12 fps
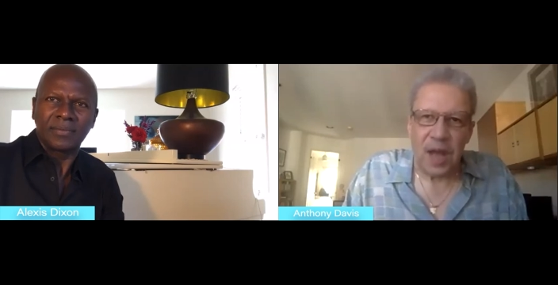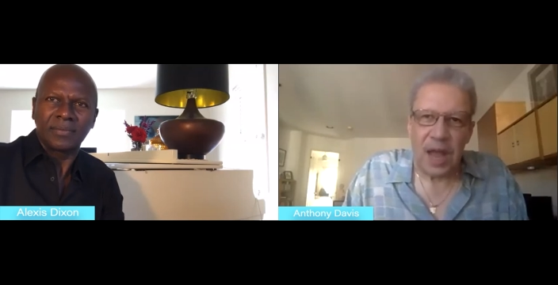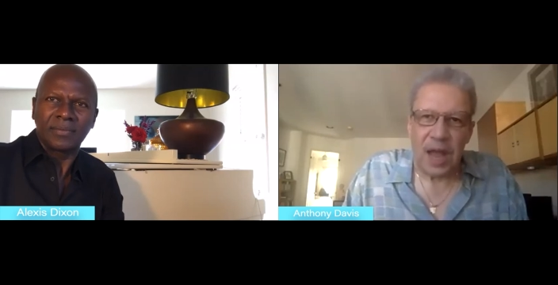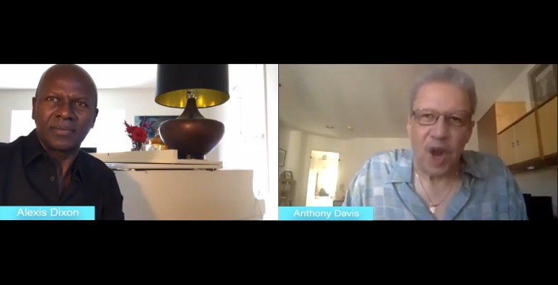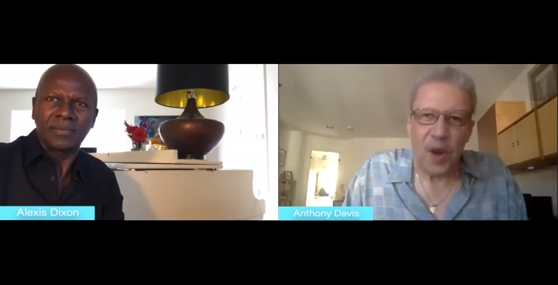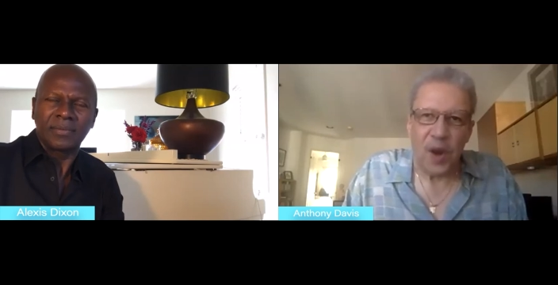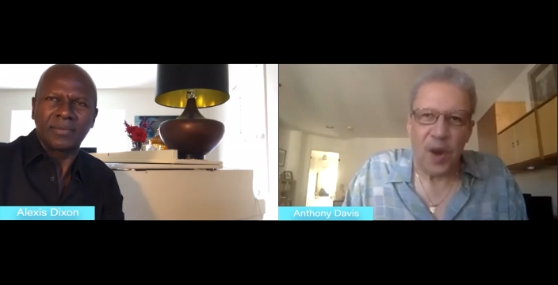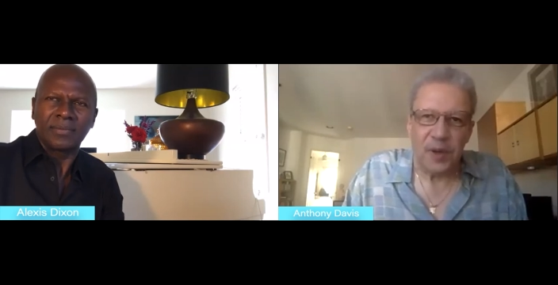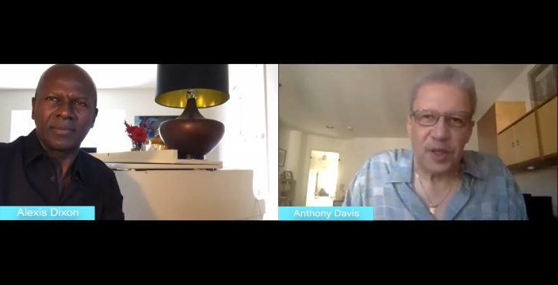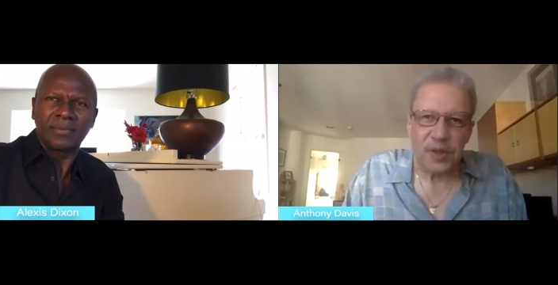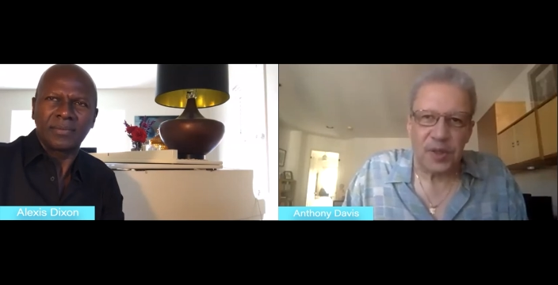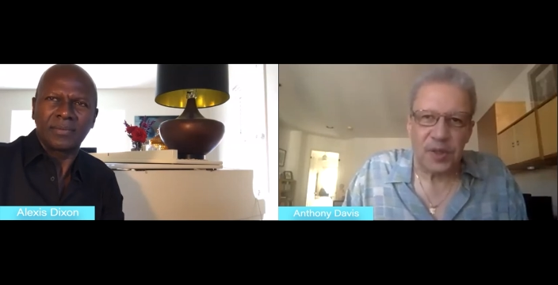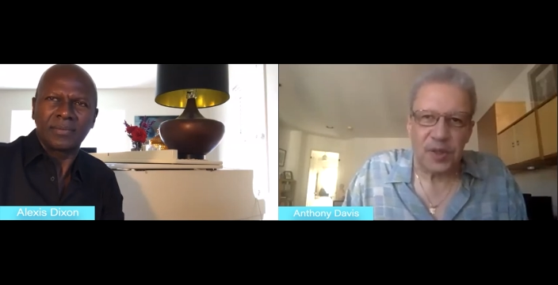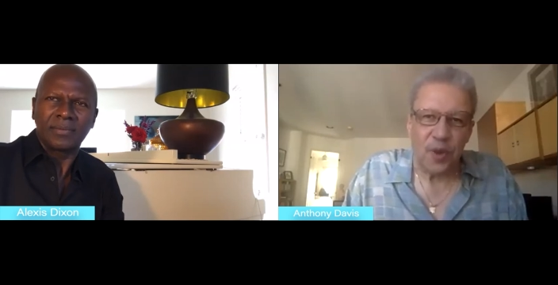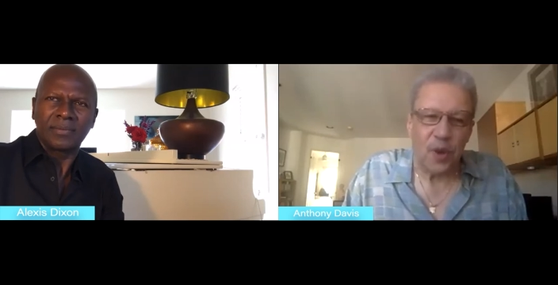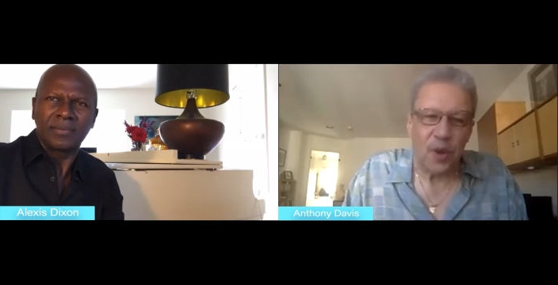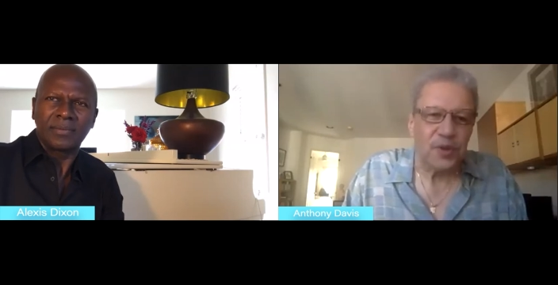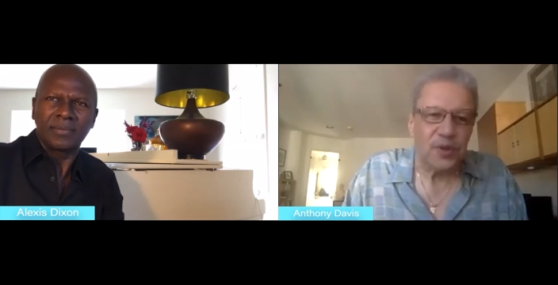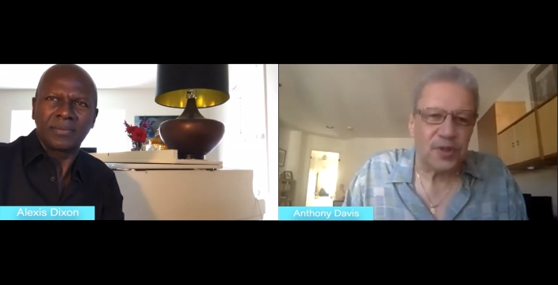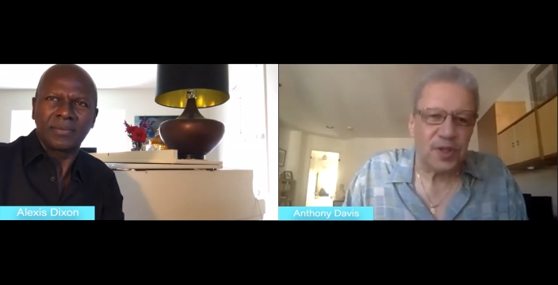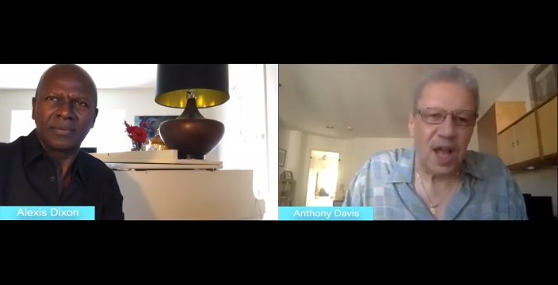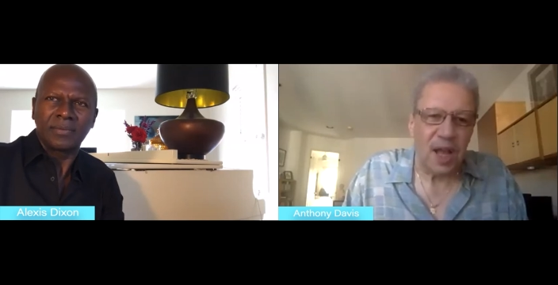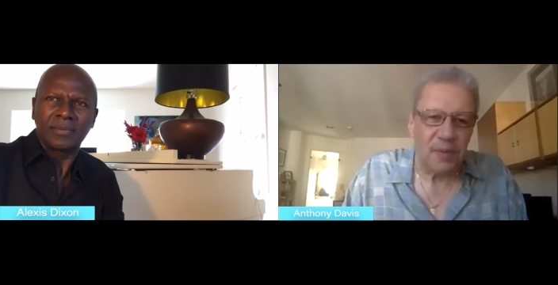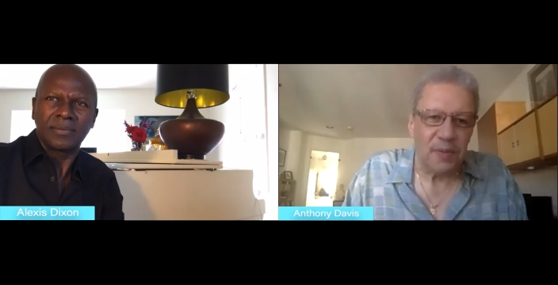Speaker 1: have an aria was Sharon
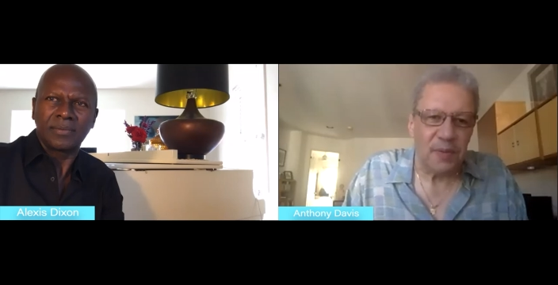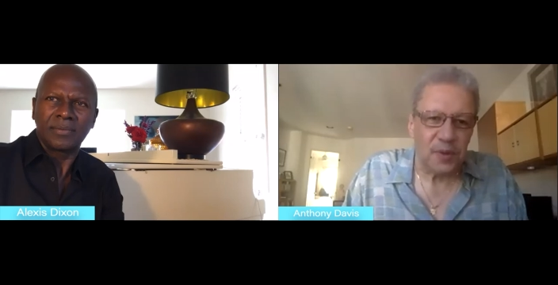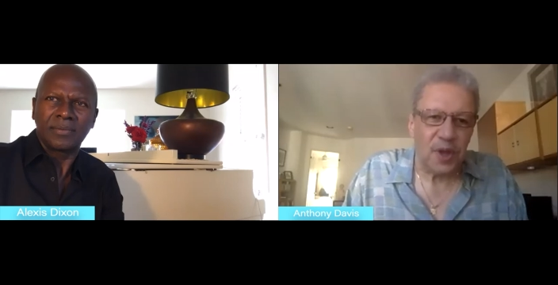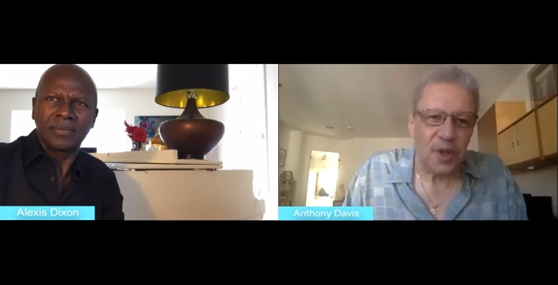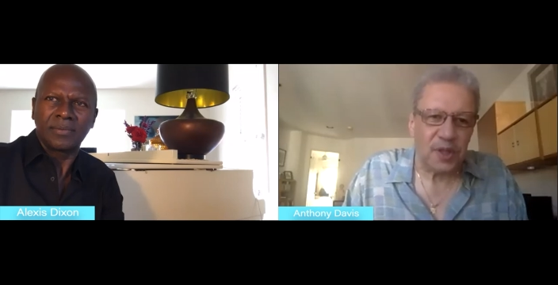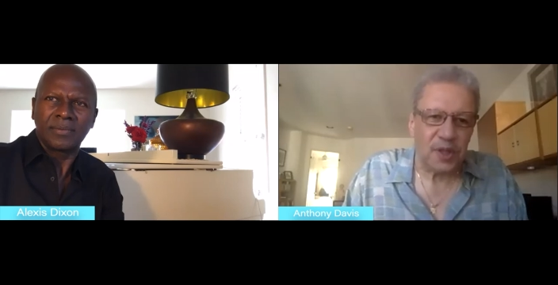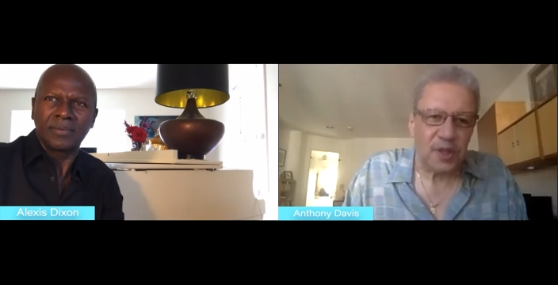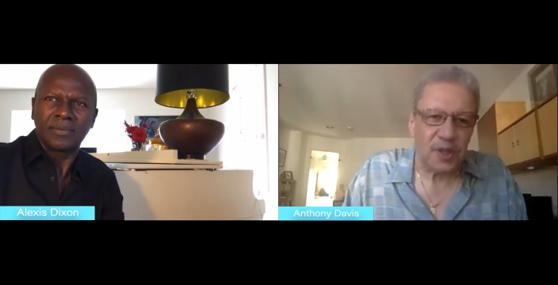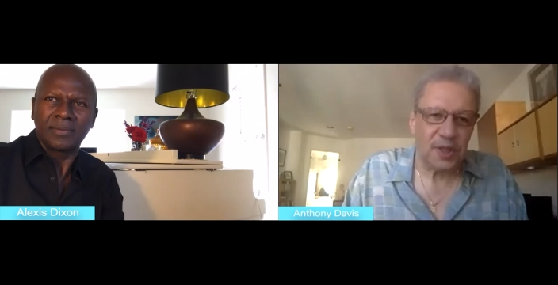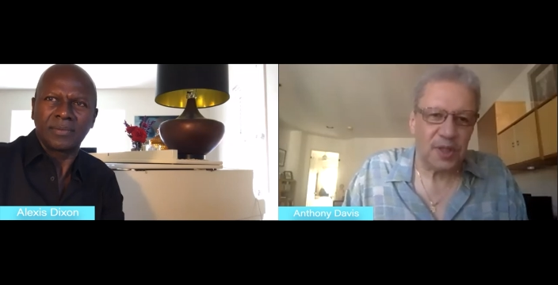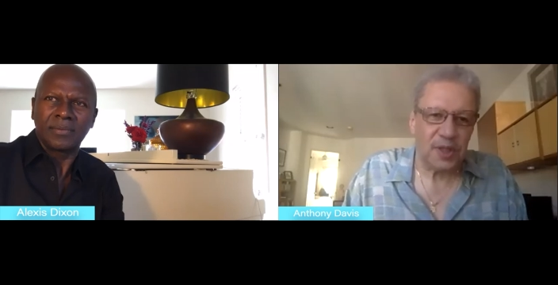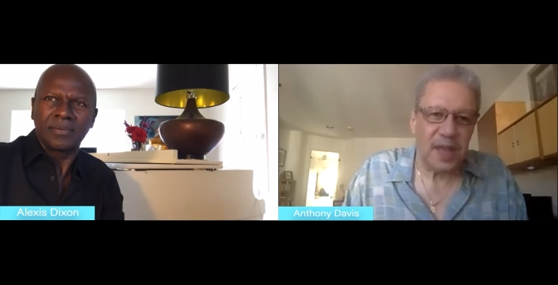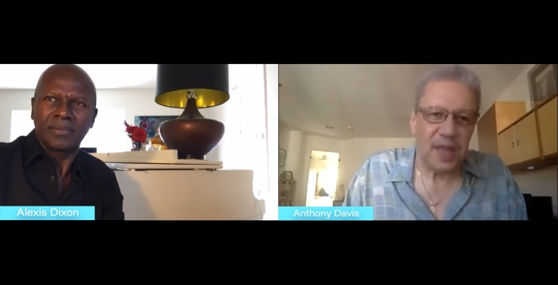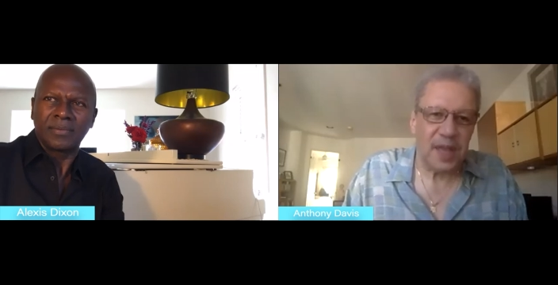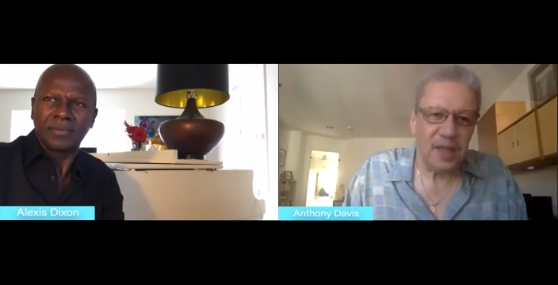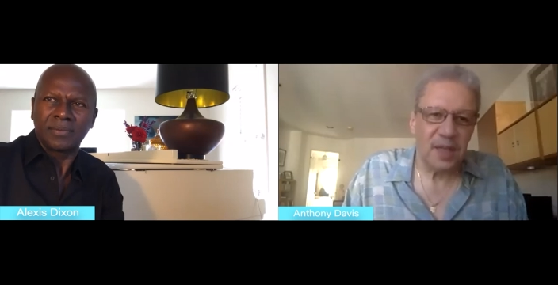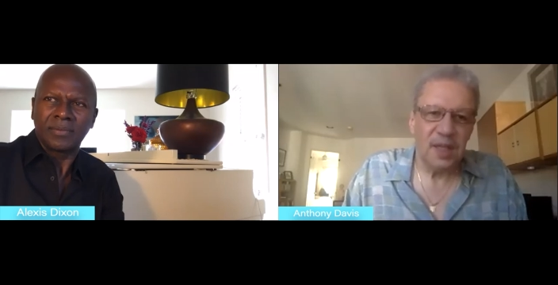Salaam talks about that,